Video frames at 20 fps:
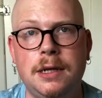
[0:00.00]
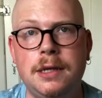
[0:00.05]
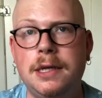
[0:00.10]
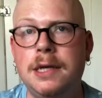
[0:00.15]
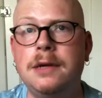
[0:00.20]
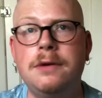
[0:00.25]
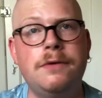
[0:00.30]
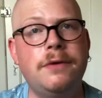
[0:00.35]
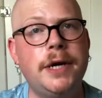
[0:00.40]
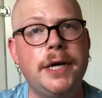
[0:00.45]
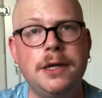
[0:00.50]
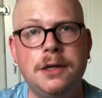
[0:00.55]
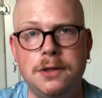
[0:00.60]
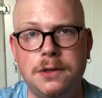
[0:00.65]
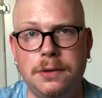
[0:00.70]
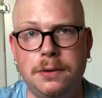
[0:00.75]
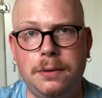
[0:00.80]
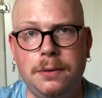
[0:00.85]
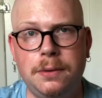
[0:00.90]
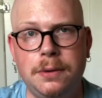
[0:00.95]
It didn't rain
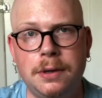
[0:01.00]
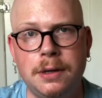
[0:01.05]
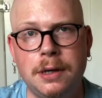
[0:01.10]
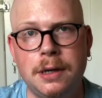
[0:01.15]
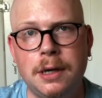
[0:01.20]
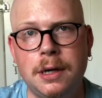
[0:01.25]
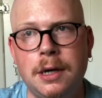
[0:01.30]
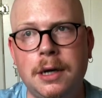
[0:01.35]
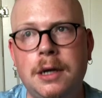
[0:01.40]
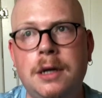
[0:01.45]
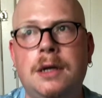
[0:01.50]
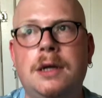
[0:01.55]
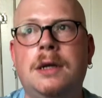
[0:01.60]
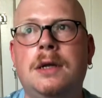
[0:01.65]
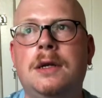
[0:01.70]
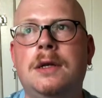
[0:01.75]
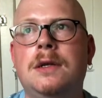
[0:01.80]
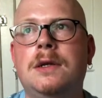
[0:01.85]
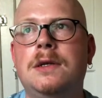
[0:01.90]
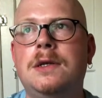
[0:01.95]
at all.
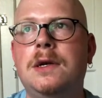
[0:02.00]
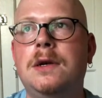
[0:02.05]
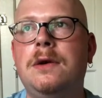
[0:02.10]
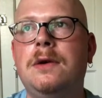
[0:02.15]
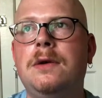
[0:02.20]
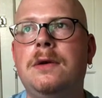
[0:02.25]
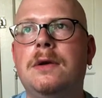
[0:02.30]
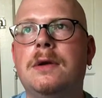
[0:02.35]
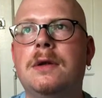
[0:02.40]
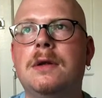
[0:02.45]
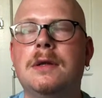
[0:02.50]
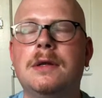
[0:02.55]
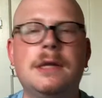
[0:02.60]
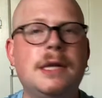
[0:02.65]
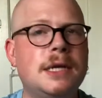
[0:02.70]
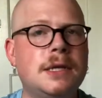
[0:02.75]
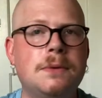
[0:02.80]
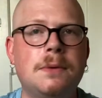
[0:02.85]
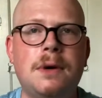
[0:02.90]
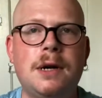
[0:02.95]
So
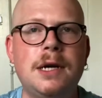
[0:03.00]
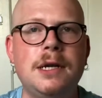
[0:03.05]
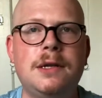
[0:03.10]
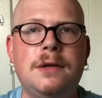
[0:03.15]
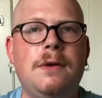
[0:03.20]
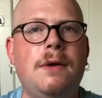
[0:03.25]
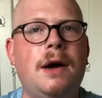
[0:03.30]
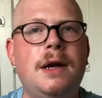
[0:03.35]
that's what I do.